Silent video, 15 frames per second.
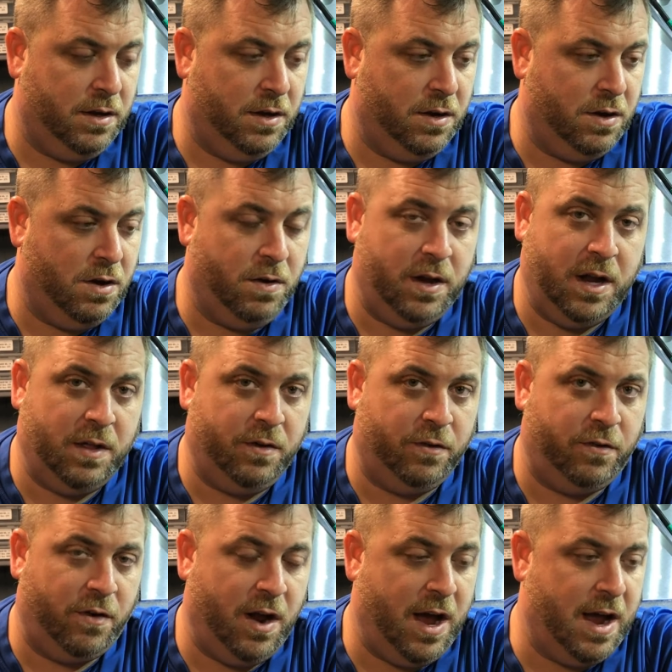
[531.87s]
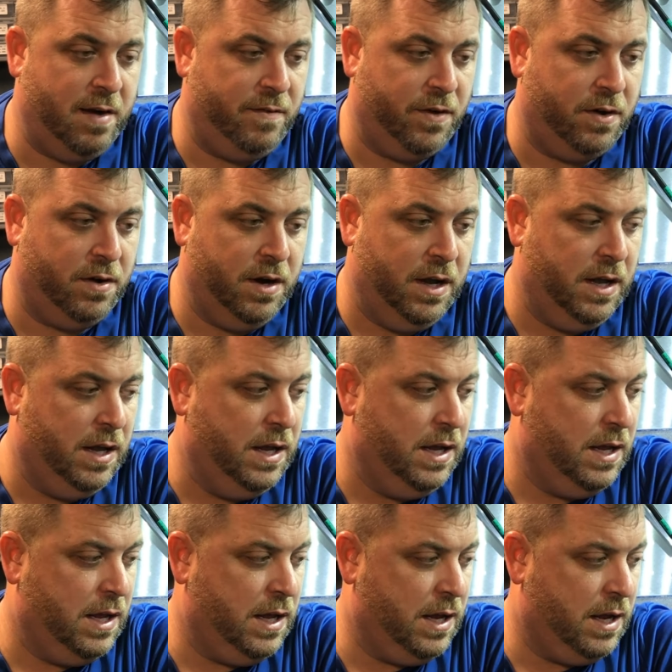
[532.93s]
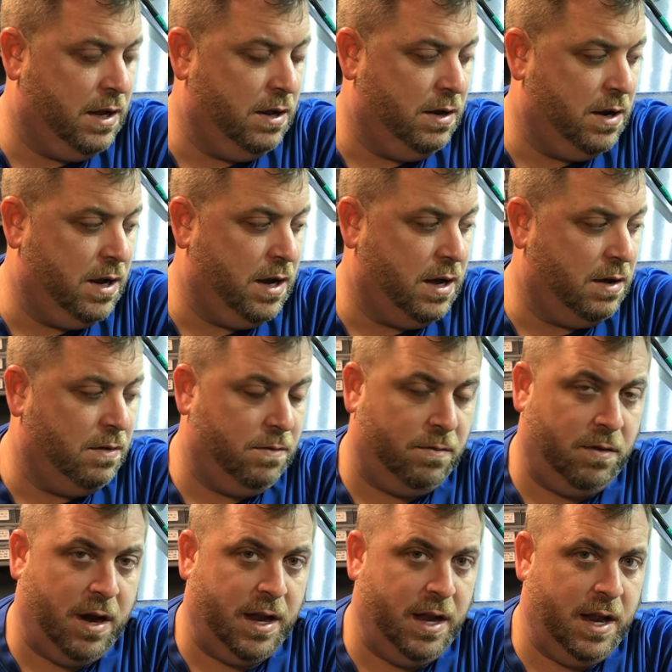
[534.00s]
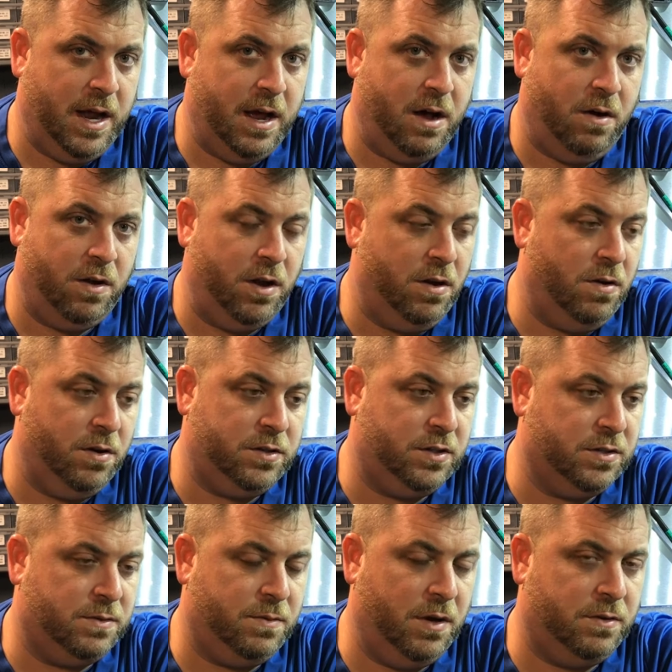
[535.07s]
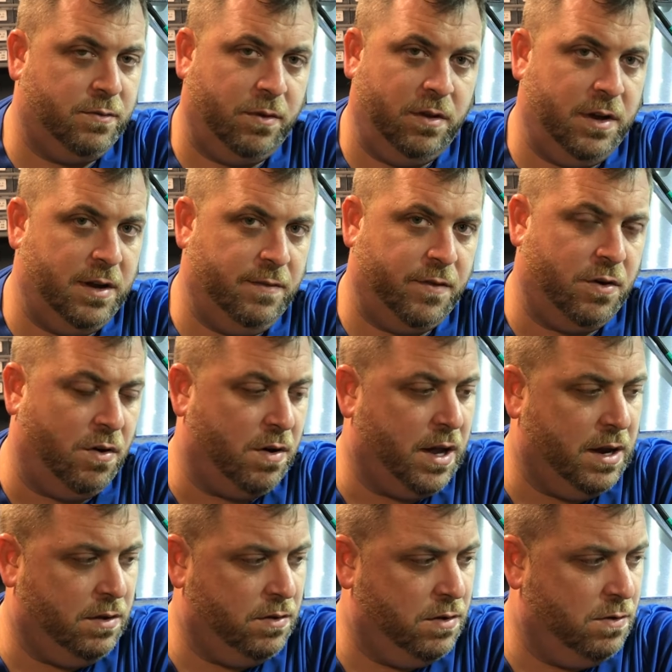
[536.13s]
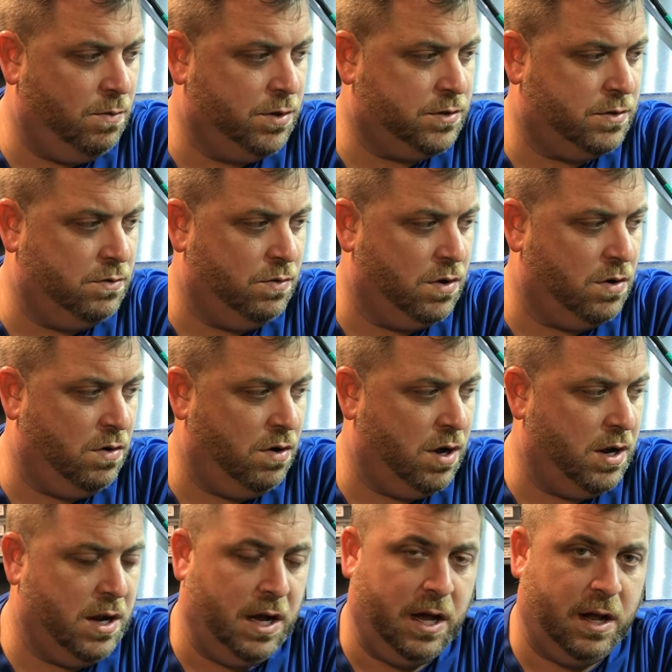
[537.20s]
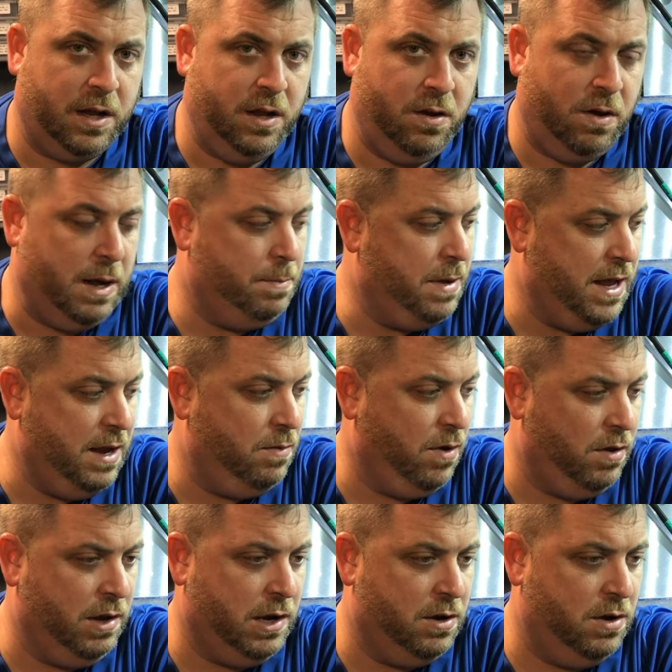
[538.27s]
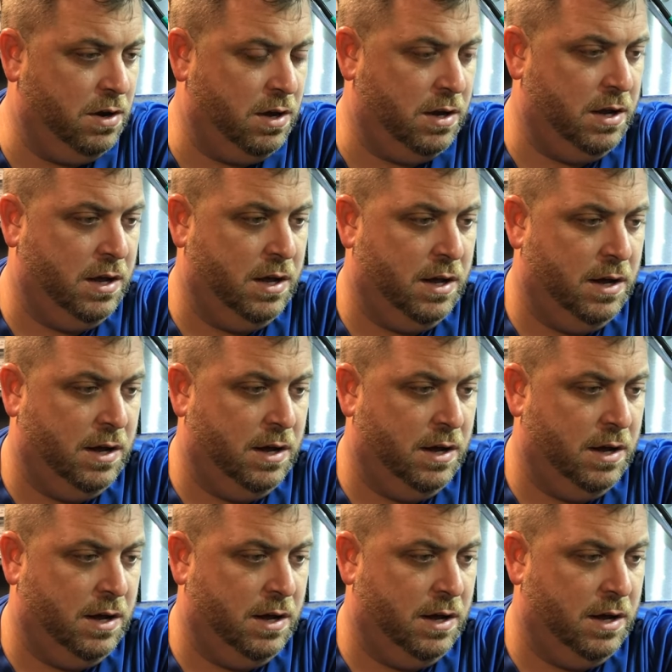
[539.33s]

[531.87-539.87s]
you know, another driver. And right now, you know, it's really difficult. I don't know what's going on. You know, I pay really good,